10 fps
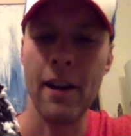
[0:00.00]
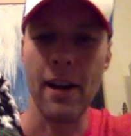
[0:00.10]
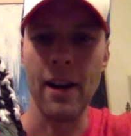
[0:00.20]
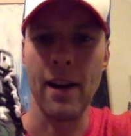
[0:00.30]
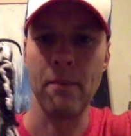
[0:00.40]

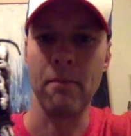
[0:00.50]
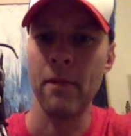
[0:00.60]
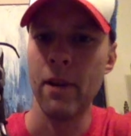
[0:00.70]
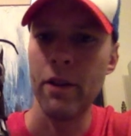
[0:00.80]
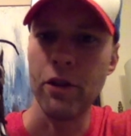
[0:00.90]

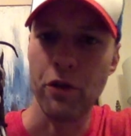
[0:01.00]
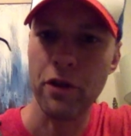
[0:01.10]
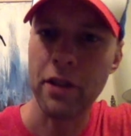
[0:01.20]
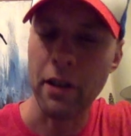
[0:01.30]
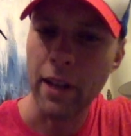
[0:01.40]
You'll
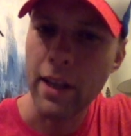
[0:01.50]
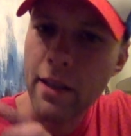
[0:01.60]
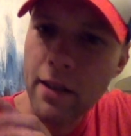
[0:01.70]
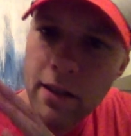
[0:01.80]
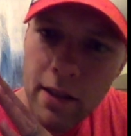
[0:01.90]
notice the
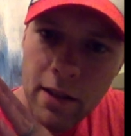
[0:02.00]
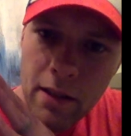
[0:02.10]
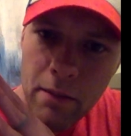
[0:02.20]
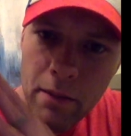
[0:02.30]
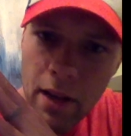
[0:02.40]
lacing
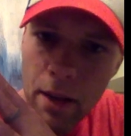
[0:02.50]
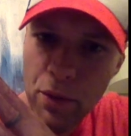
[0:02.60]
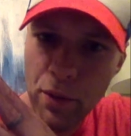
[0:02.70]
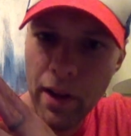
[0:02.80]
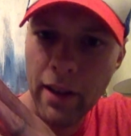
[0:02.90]
system
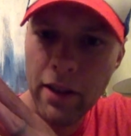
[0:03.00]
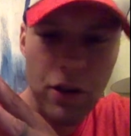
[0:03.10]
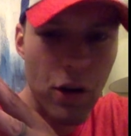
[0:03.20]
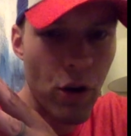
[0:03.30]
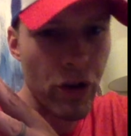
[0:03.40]
adopts what I like to
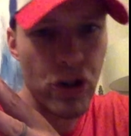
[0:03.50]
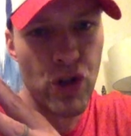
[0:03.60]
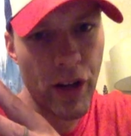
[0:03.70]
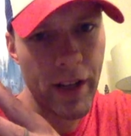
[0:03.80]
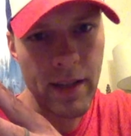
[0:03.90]
call the
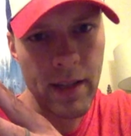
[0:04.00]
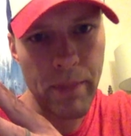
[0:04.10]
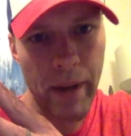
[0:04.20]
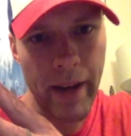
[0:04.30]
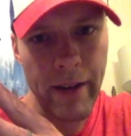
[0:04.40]
drunken
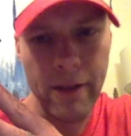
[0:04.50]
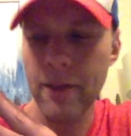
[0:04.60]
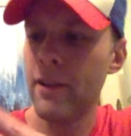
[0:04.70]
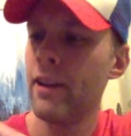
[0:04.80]
spider.